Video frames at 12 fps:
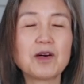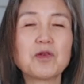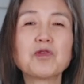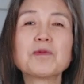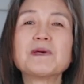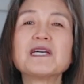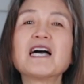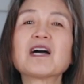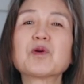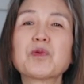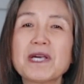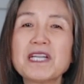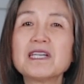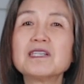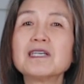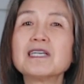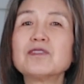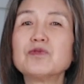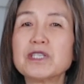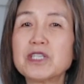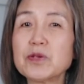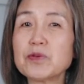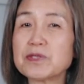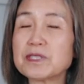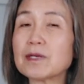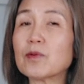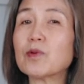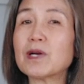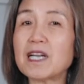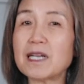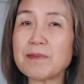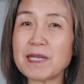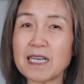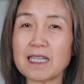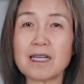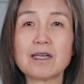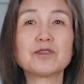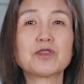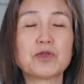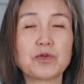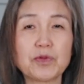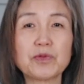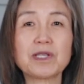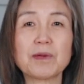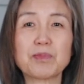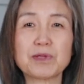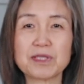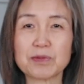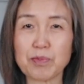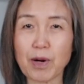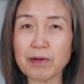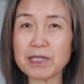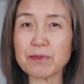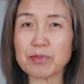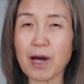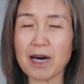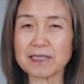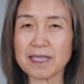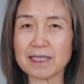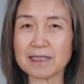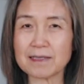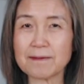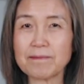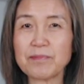will be greatly reduced or eliminated through the sprouting process.